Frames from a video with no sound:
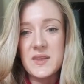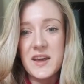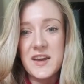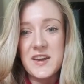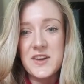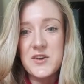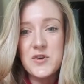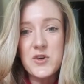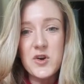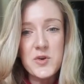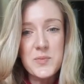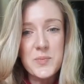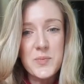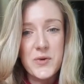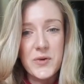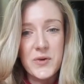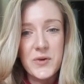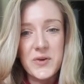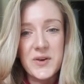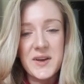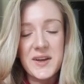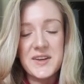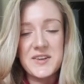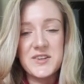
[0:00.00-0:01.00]
a
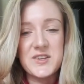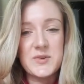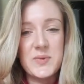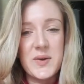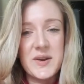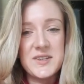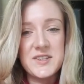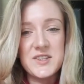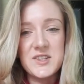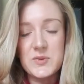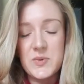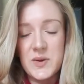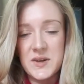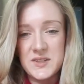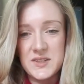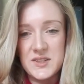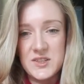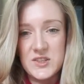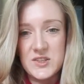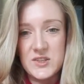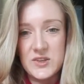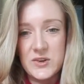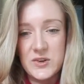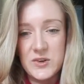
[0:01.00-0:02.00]
cookbook in
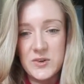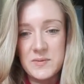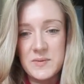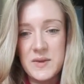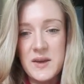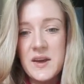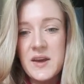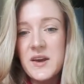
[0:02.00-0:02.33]
2022.